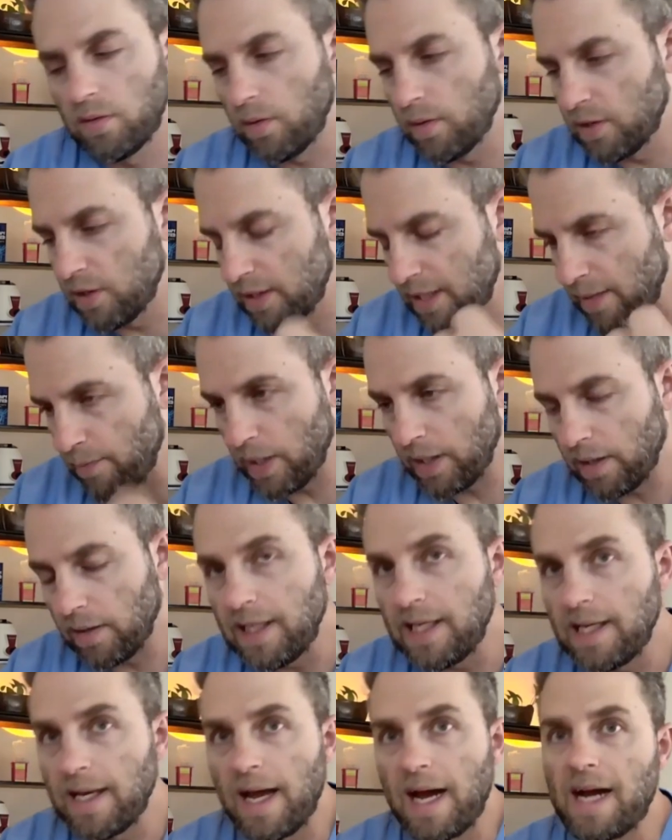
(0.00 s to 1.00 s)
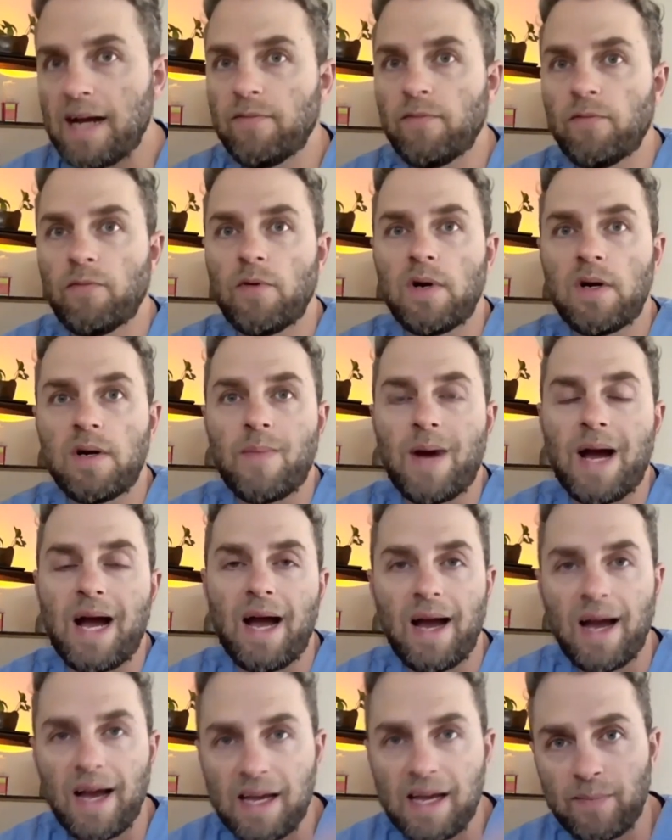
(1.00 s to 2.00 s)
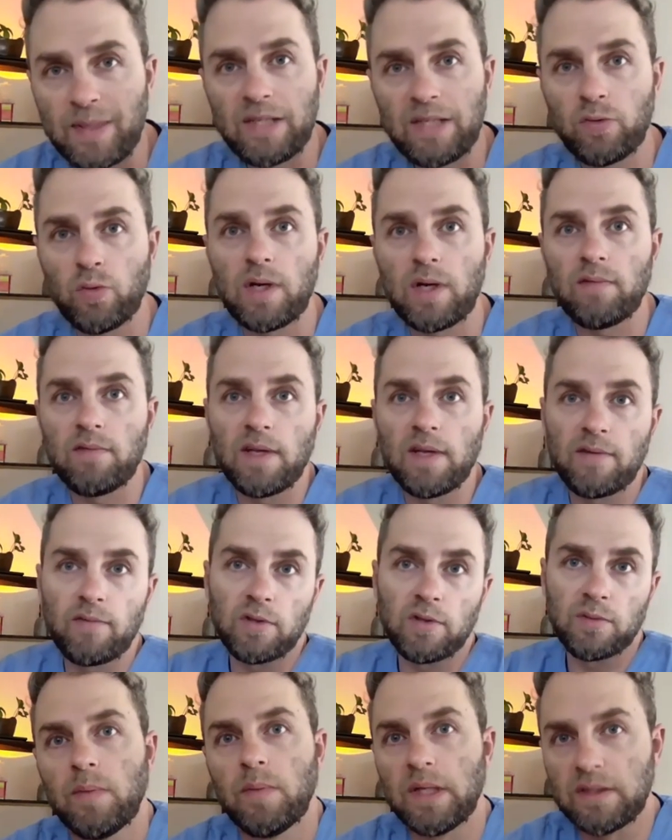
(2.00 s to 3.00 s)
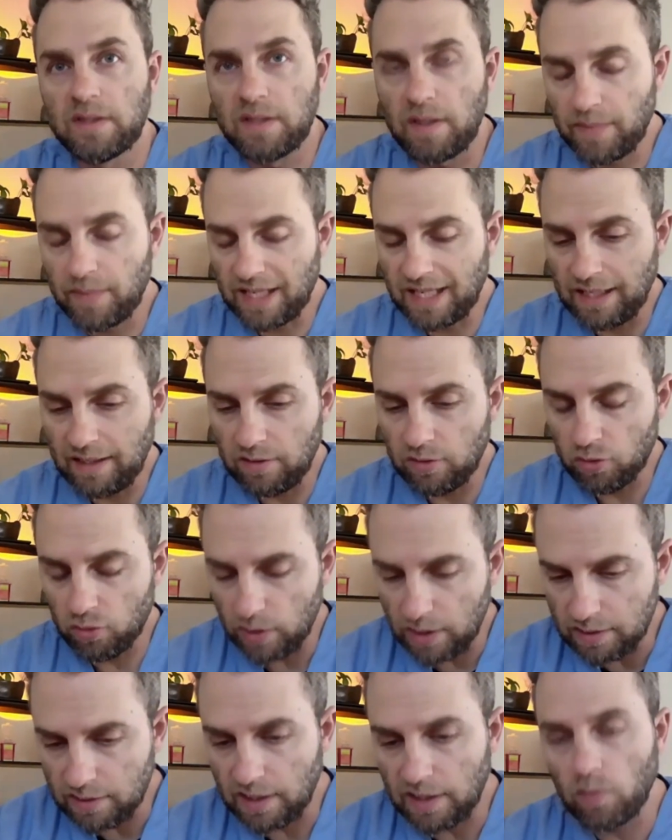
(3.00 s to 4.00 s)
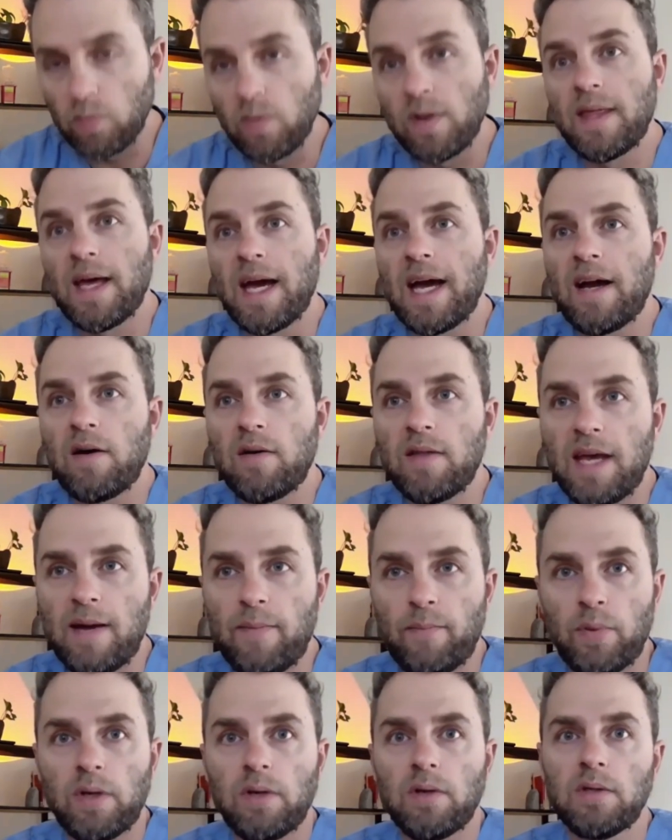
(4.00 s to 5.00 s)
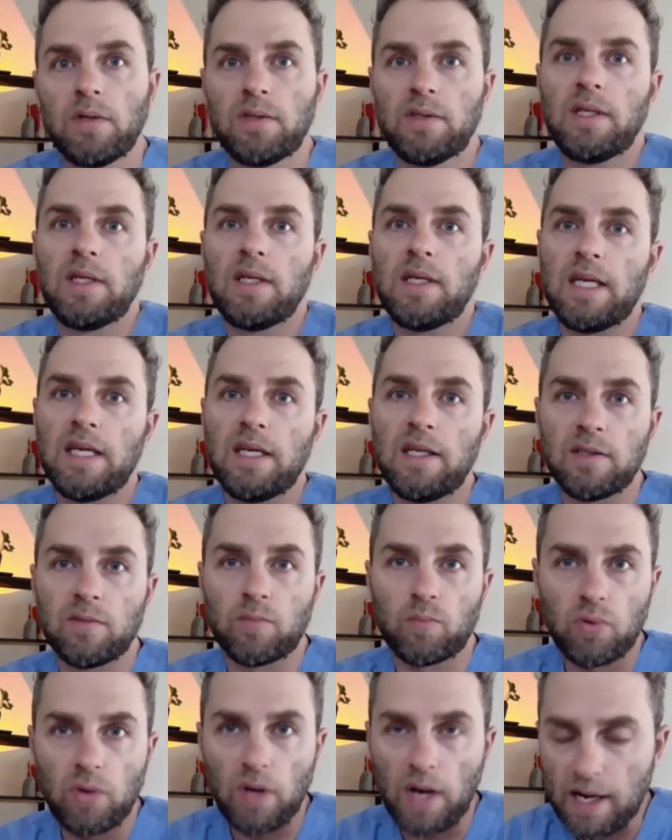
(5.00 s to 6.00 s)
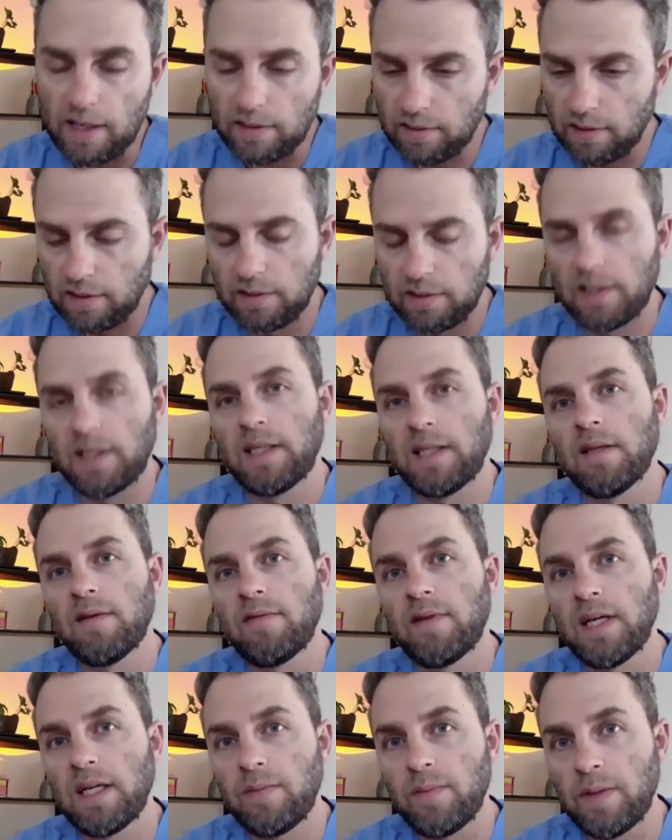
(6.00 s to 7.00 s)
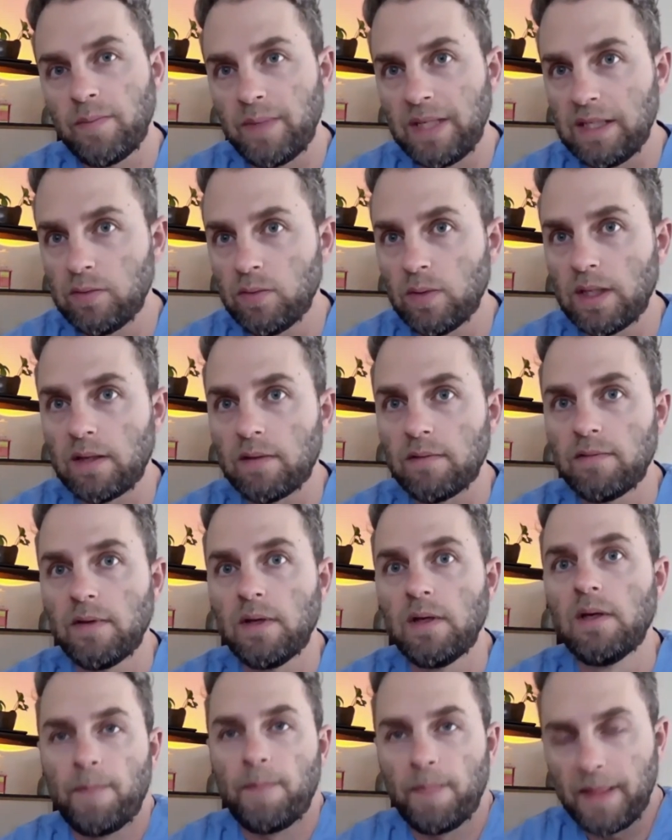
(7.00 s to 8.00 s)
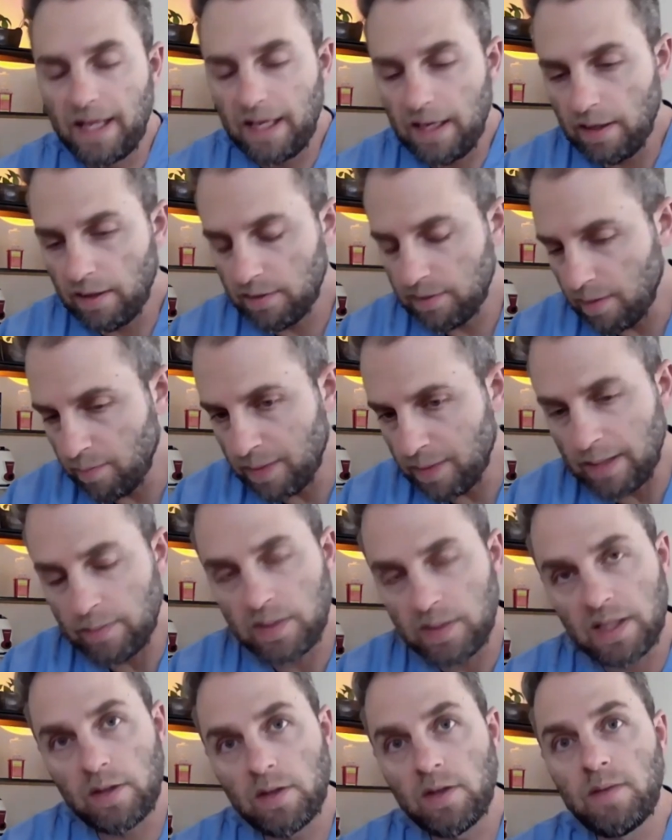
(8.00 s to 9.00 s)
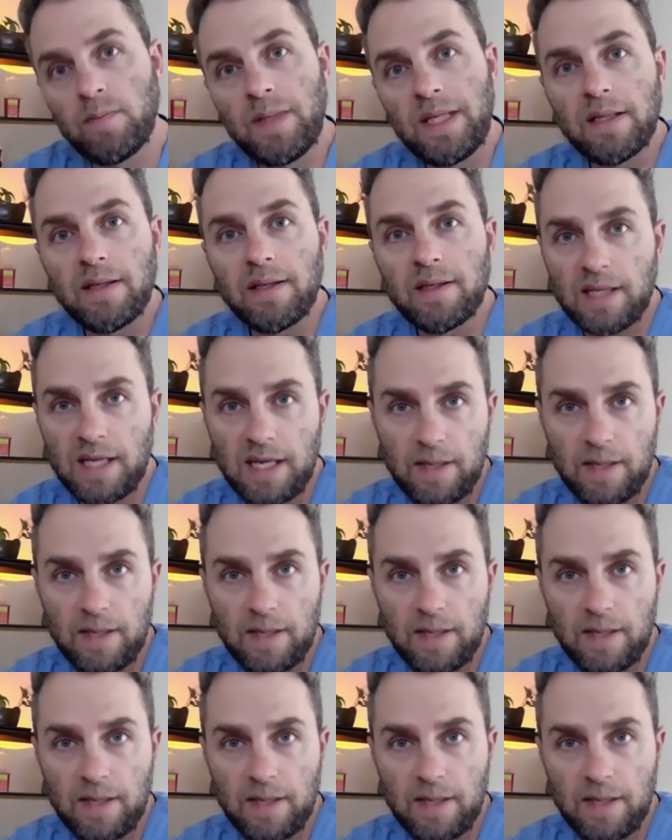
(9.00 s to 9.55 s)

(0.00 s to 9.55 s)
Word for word: So it's typically not from high B12 levels, but something intrinsic with how that person is processing the vitamin B12. And sometimes it could be the